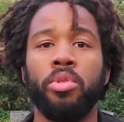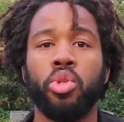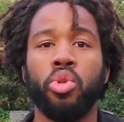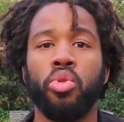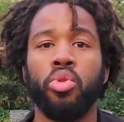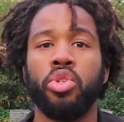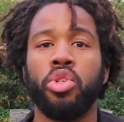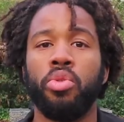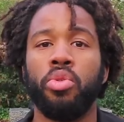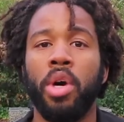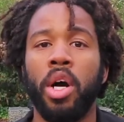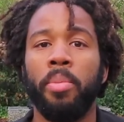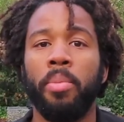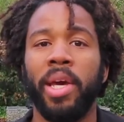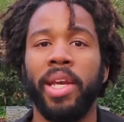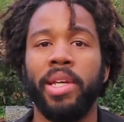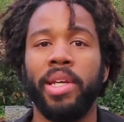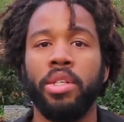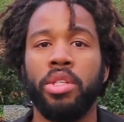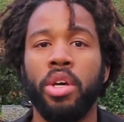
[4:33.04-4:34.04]
the torso up
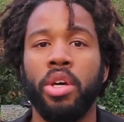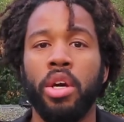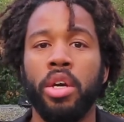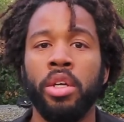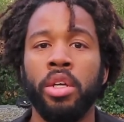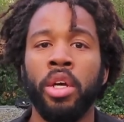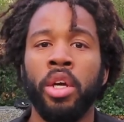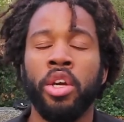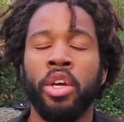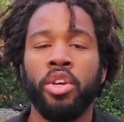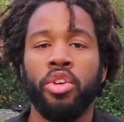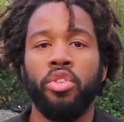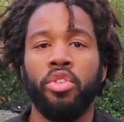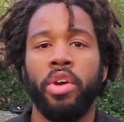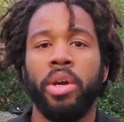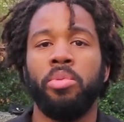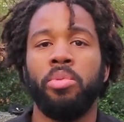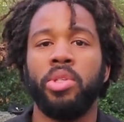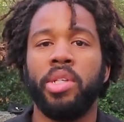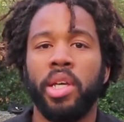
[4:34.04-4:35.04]
and in turn,
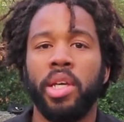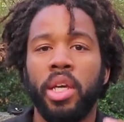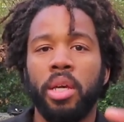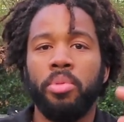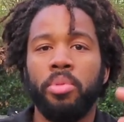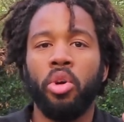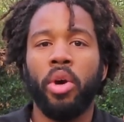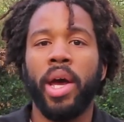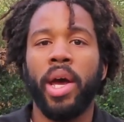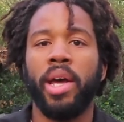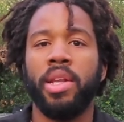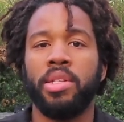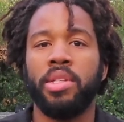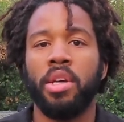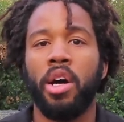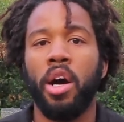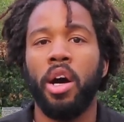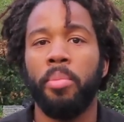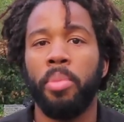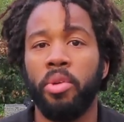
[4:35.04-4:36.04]
you're able to keep your hands
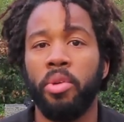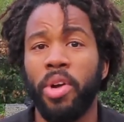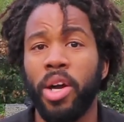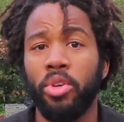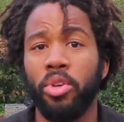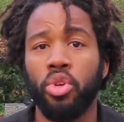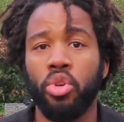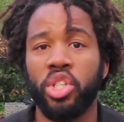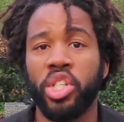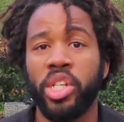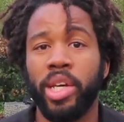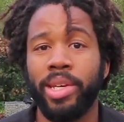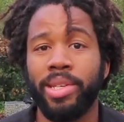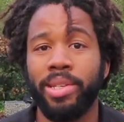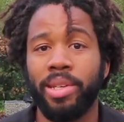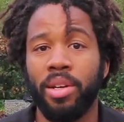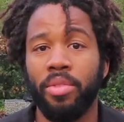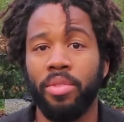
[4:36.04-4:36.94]
up around your chest